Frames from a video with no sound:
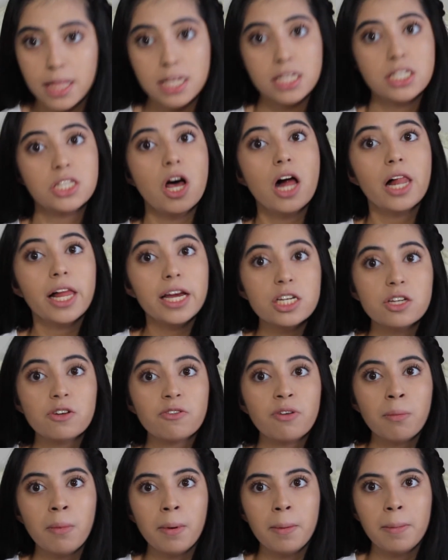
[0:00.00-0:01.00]
this is all I do
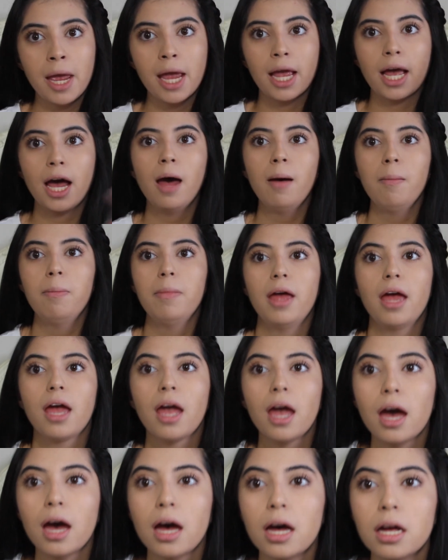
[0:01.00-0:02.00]
for my makeup,
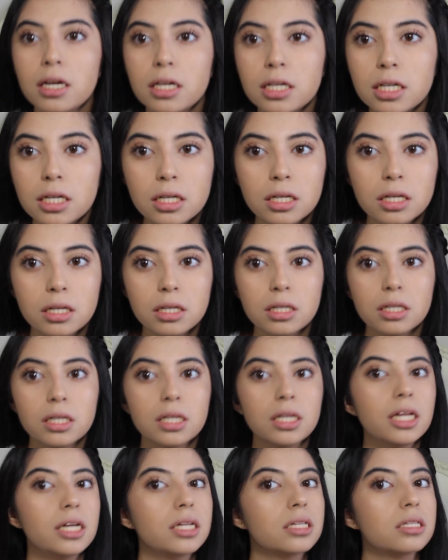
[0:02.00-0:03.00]
and
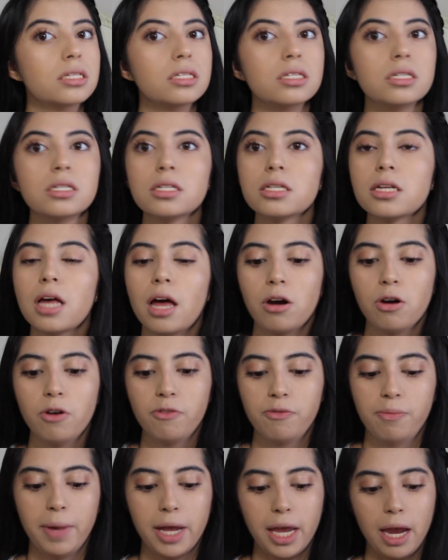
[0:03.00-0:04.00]
I don't know
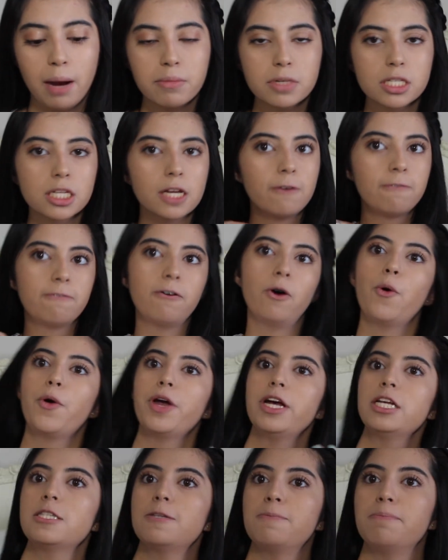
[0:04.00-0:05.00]
if my camera's gonna
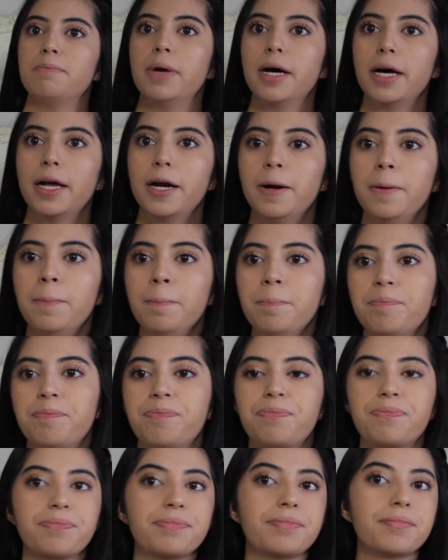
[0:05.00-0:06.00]
focus, but
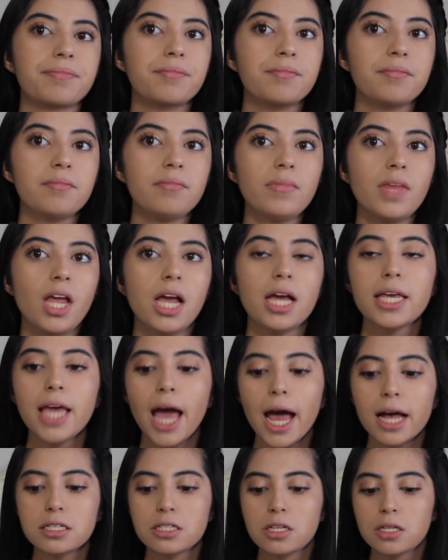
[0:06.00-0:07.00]

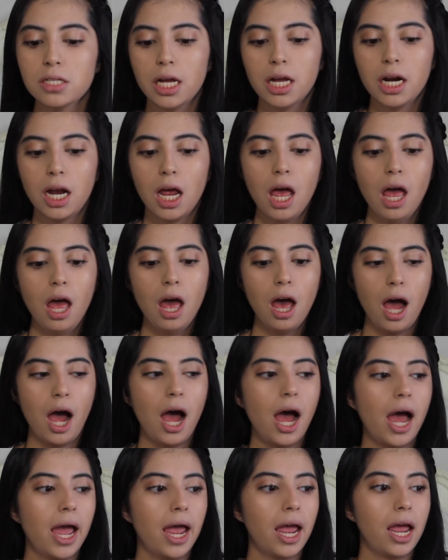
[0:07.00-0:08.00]
yeah, so then
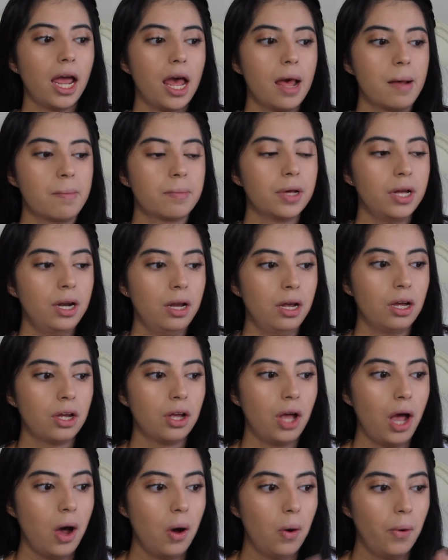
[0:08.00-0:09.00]
I am gonna
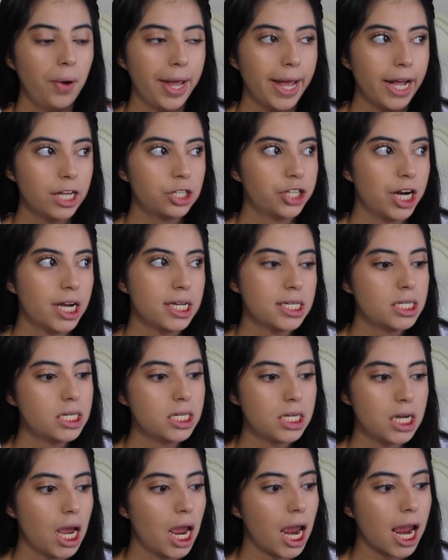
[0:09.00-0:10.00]
go and get
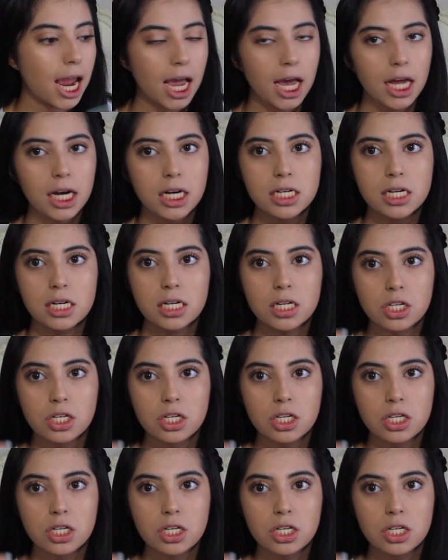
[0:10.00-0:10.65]
dressed, and